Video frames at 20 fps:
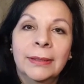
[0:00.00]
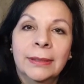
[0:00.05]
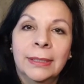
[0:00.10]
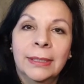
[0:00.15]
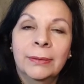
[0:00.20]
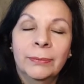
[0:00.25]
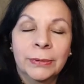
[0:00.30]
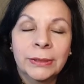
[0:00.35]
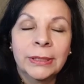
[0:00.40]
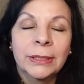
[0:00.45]

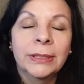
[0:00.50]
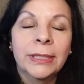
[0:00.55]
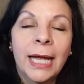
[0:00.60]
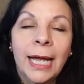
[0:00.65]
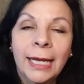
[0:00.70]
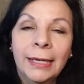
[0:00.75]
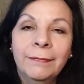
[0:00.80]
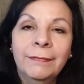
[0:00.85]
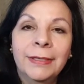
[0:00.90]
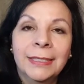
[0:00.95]
It was a
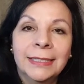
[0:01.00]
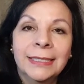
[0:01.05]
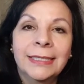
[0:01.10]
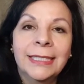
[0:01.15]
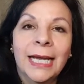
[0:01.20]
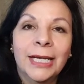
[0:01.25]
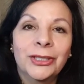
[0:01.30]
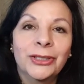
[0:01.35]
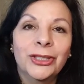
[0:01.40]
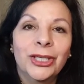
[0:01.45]
live
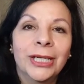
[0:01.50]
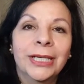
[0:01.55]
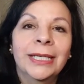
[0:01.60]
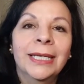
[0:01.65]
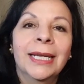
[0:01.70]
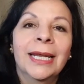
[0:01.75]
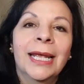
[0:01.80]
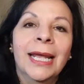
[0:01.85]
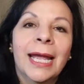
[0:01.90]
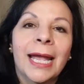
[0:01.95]
session,
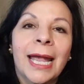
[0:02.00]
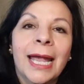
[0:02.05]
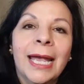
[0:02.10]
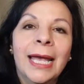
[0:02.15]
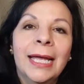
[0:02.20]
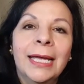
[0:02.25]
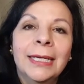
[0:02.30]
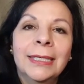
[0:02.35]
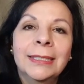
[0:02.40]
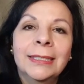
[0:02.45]

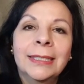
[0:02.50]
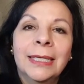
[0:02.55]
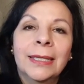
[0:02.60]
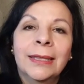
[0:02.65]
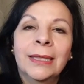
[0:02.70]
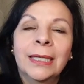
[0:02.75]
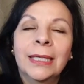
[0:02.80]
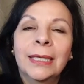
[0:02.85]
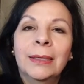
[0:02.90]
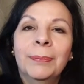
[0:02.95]
and
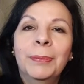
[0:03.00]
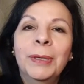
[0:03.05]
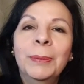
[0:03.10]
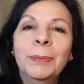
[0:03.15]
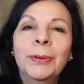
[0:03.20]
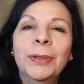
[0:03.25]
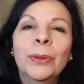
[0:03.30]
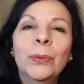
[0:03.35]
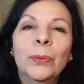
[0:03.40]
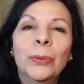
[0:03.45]
the
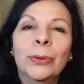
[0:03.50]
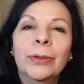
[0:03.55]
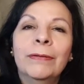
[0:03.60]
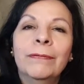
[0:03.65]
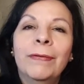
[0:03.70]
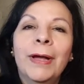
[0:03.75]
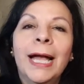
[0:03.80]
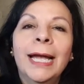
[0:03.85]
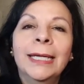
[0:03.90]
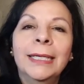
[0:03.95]
people that were
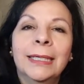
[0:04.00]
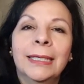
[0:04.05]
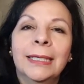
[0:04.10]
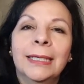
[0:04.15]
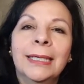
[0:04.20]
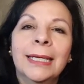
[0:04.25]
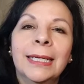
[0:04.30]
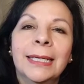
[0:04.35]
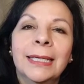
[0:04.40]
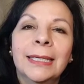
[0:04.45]

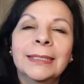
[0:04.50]
invited